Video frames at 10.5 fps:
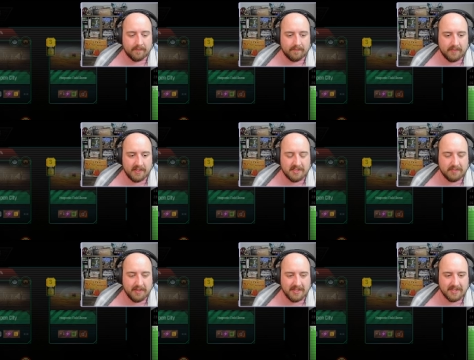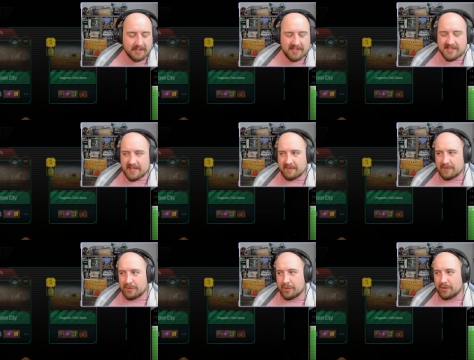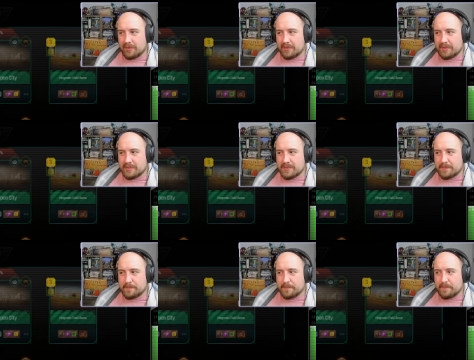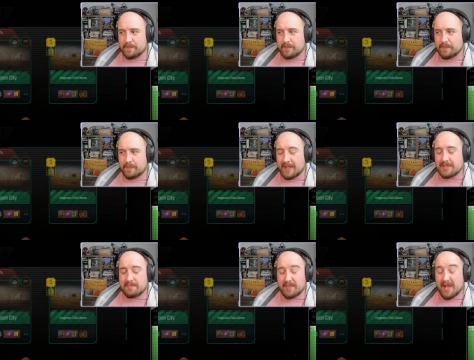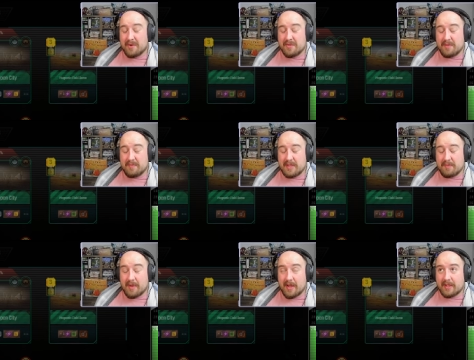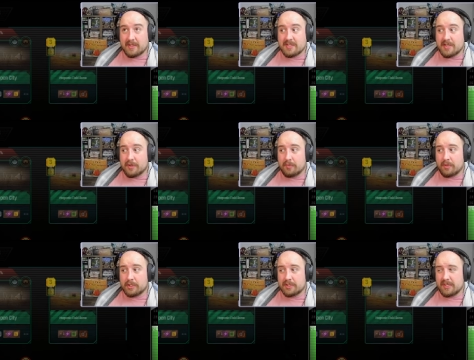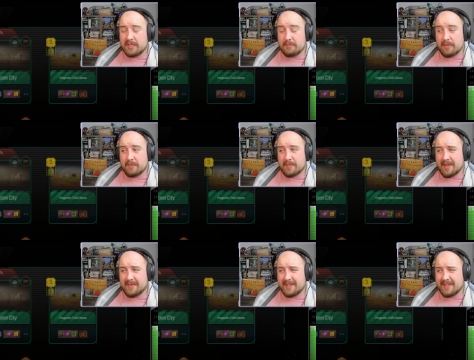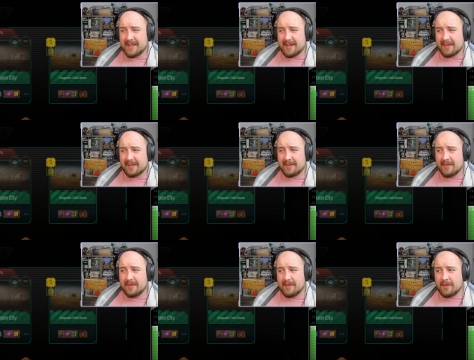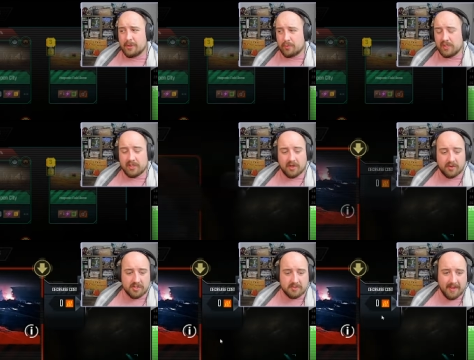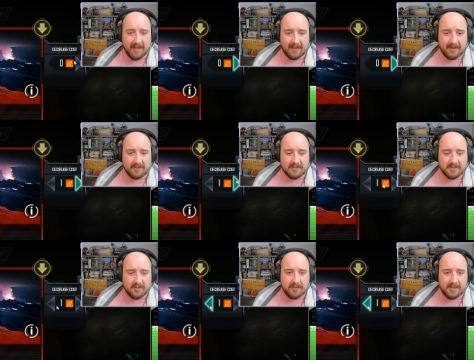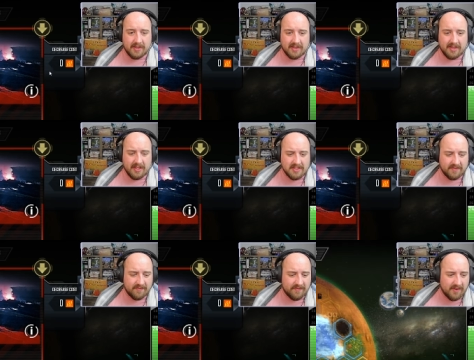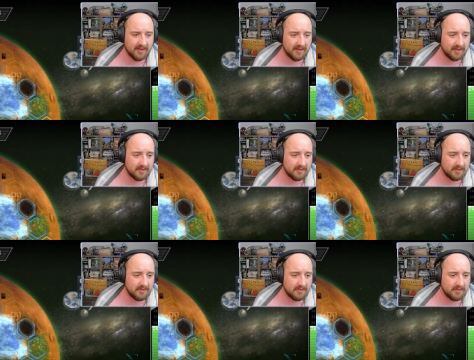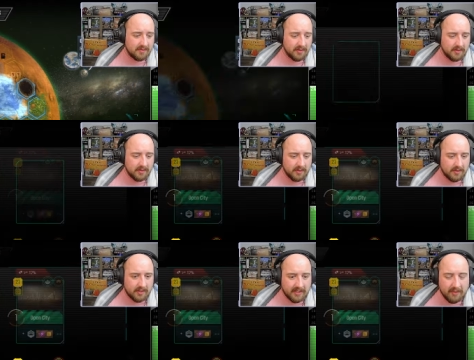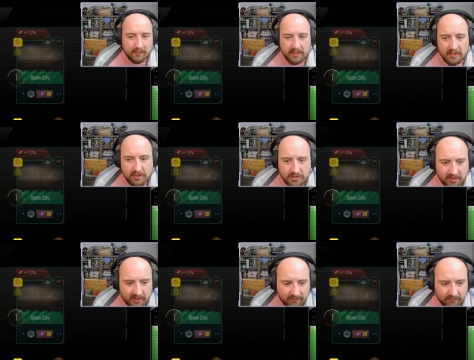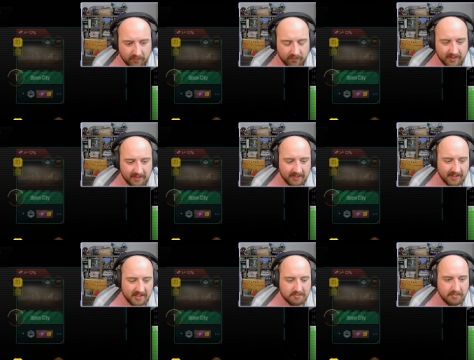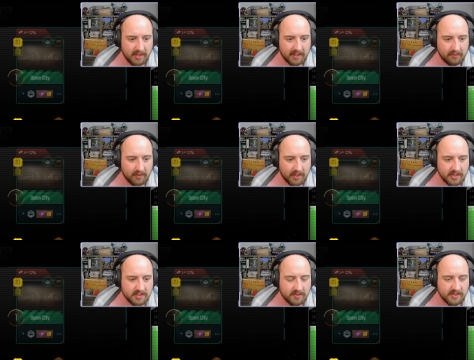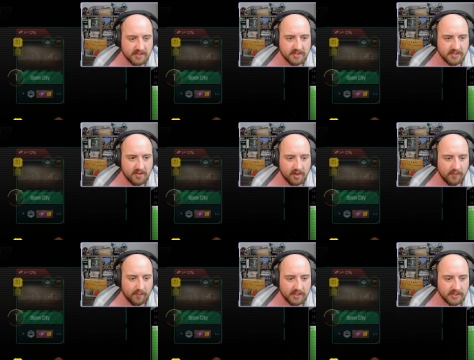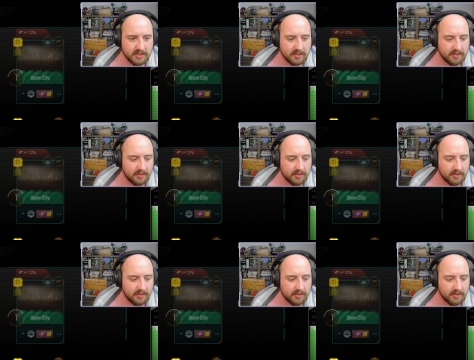It's basically $7. That's better than me buying a standard project heat bump and then getting $3 back. So I think that's fine. Again, we can use our leftover heat as money, right? So this is not wasted.